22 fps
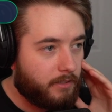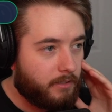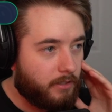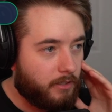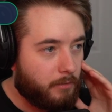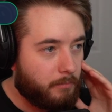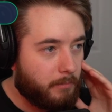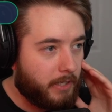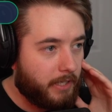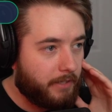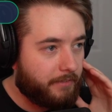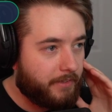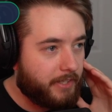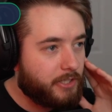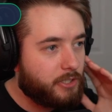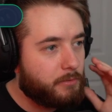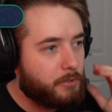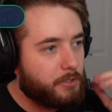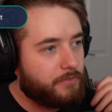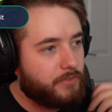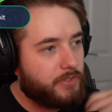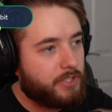Oh man! Thanks
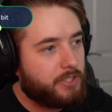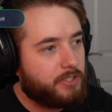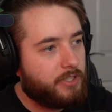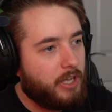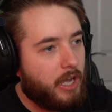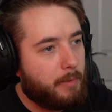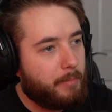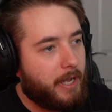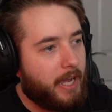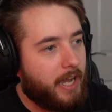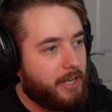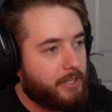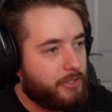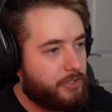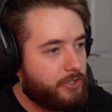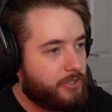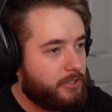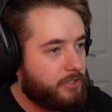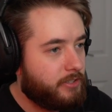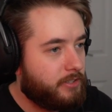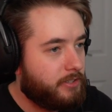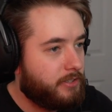so much for the sub, Ash.
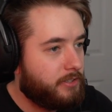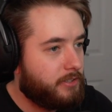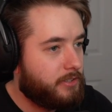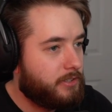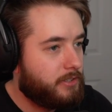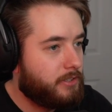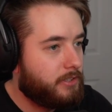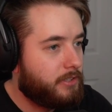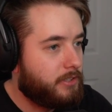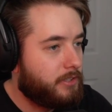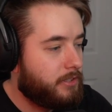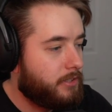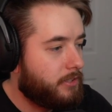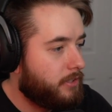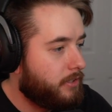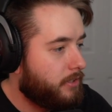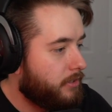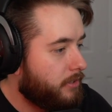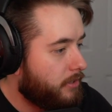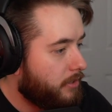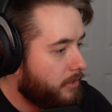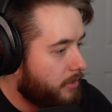You are hoping to
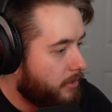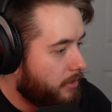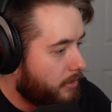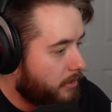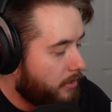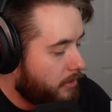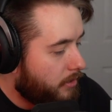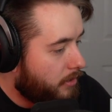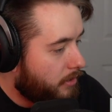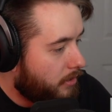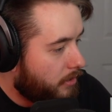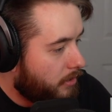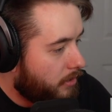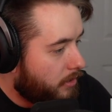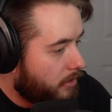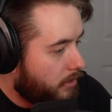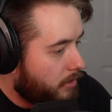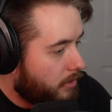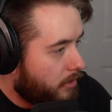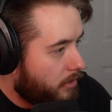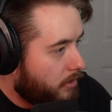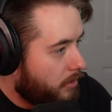see in this
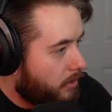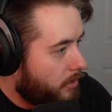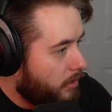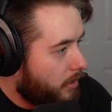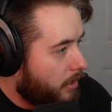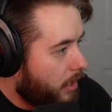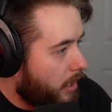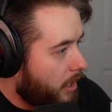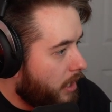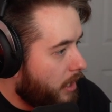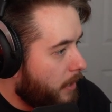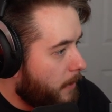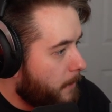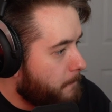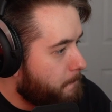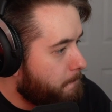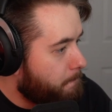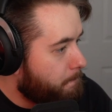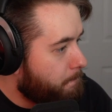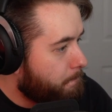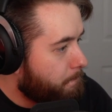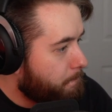showcase.
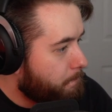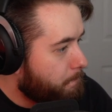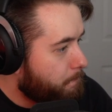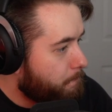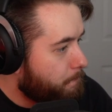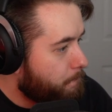Um,